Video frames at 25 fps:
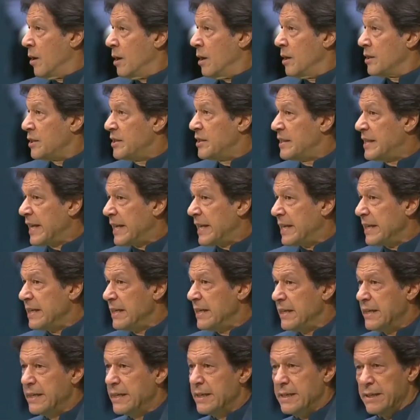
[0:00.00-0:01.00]

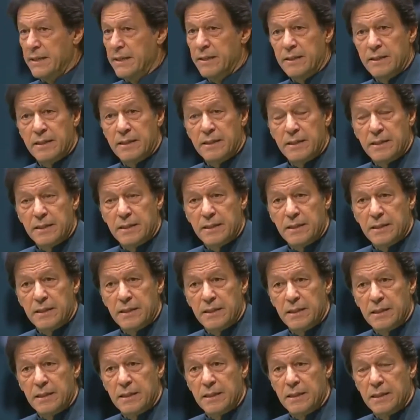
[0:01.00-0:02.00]
Secondly,
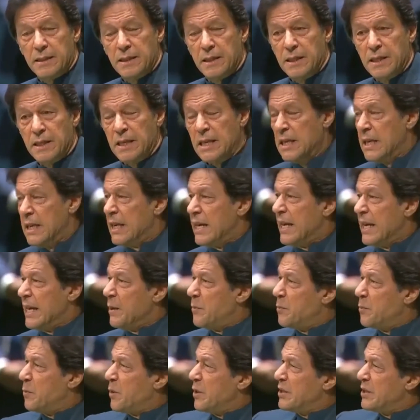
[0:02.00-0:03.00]

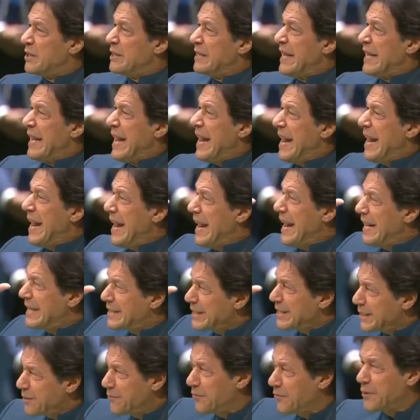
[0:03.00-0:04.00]
it was
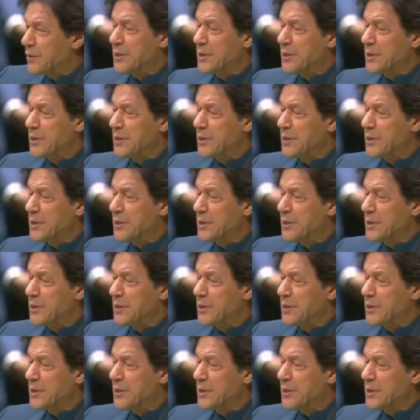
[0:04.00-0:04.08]
hatred for